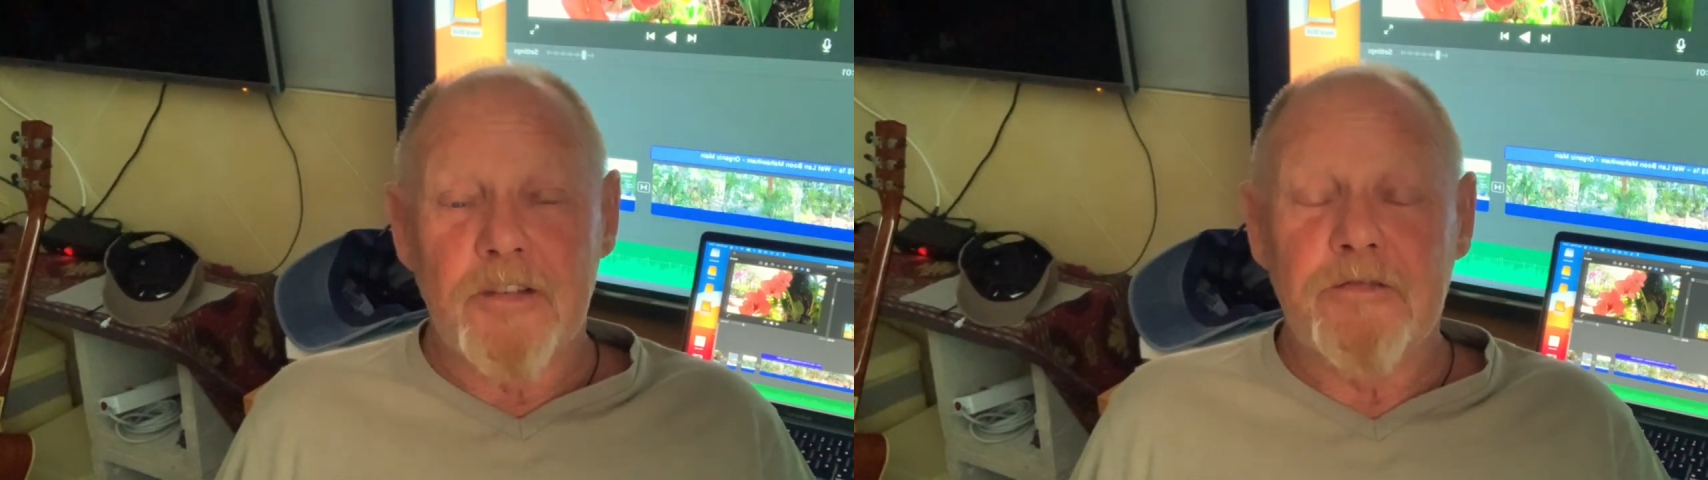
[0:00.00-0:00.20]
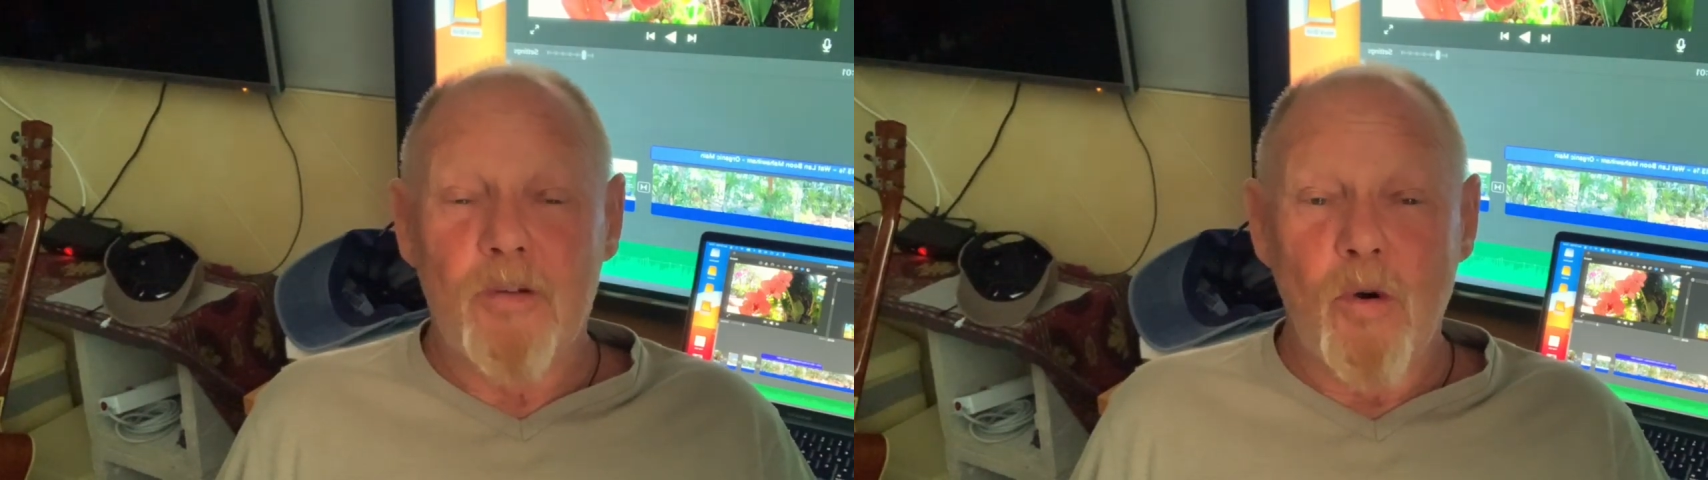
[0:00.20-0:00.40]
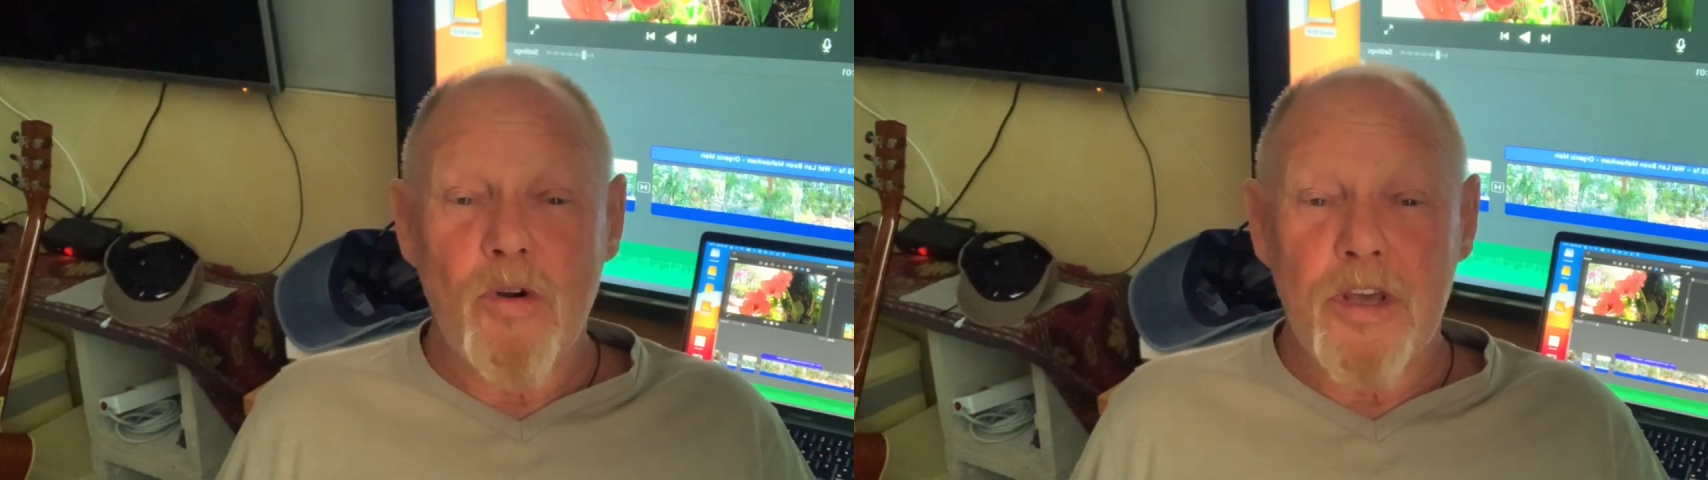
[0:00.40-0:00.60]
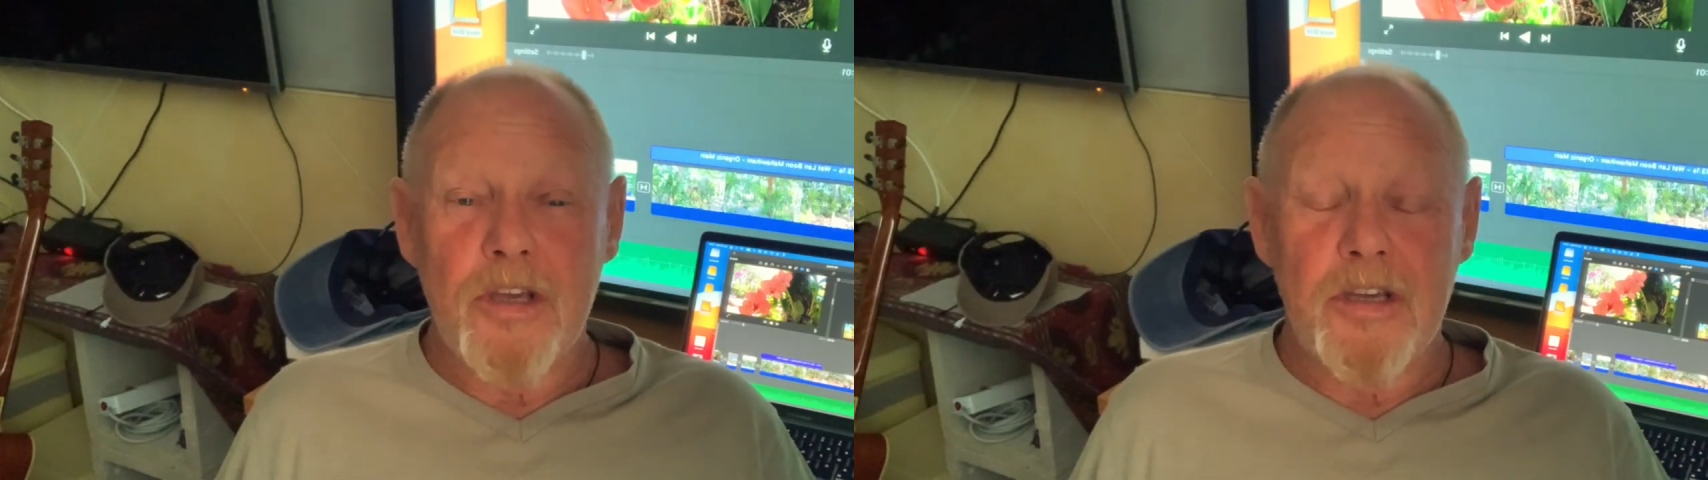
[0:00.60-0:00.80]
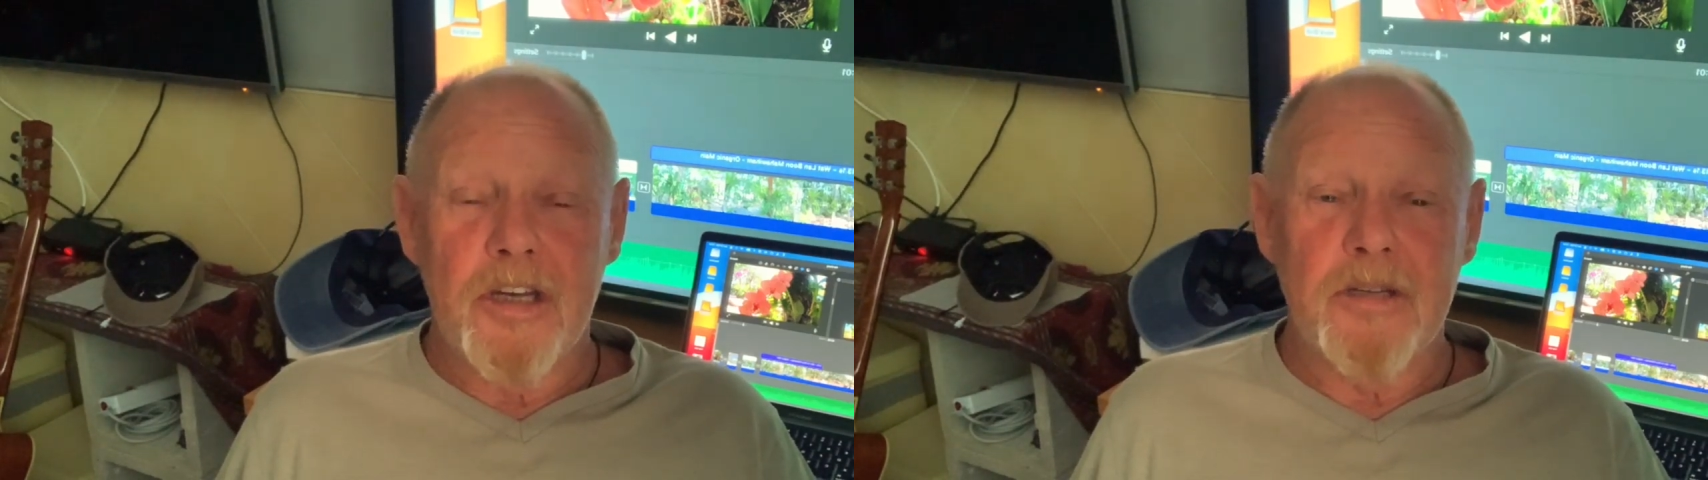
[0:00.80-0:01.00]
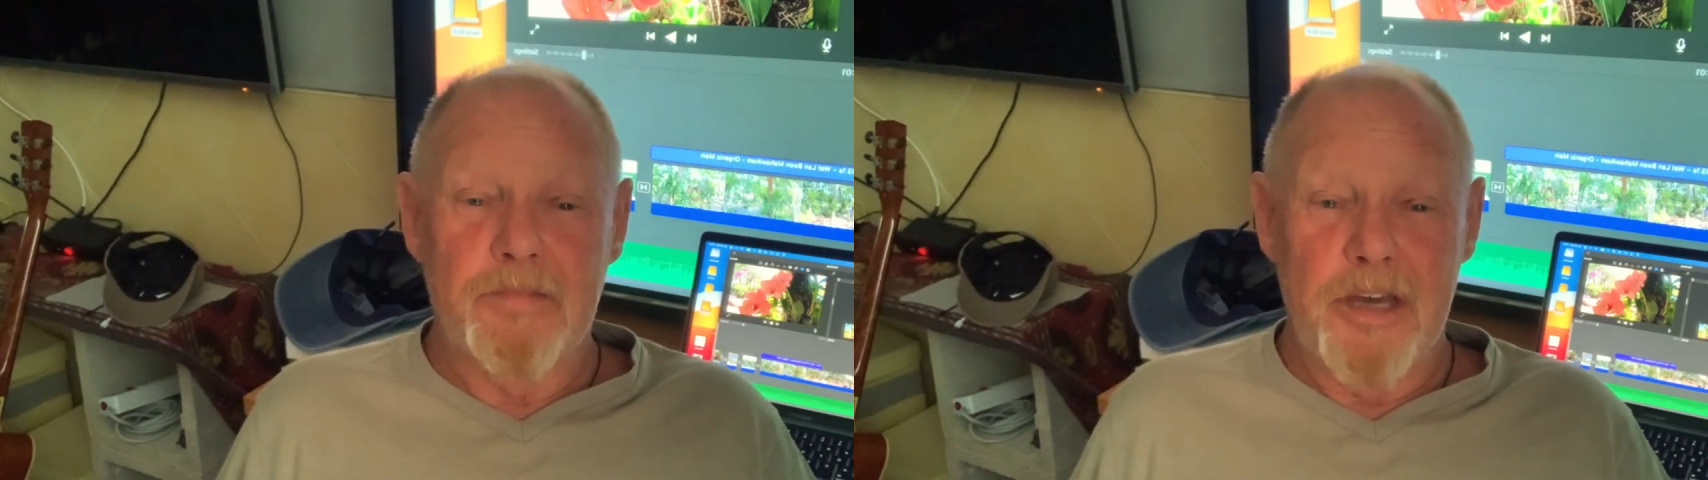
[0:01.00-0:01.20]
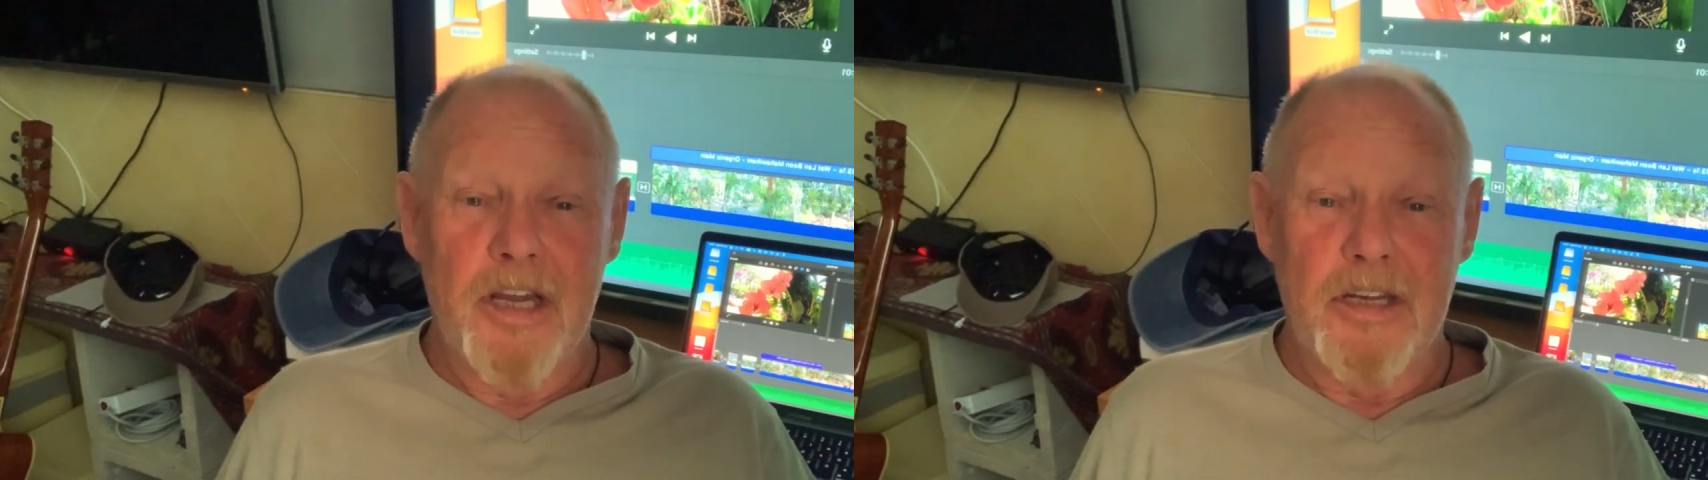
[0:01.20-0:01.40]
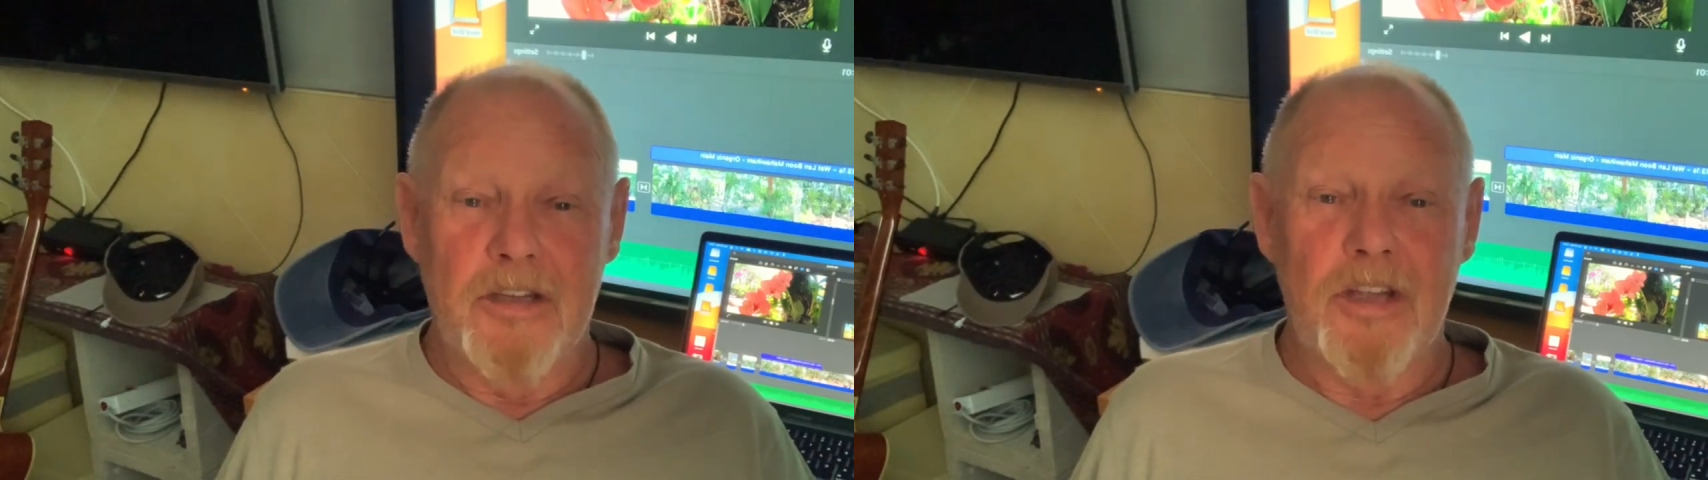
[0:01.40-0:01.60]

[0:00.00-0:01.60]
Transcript: 40 and about